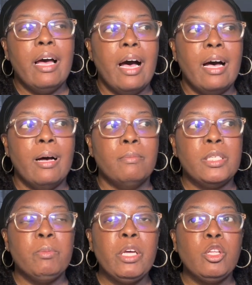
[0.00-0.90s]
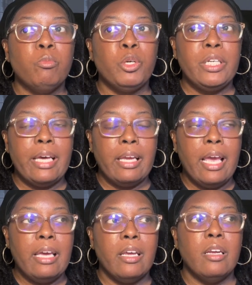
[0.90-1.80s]
um, to be a little more
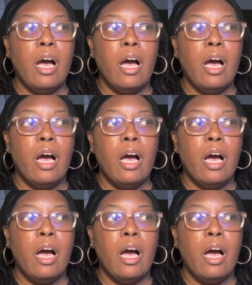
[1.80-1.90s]
dedicated.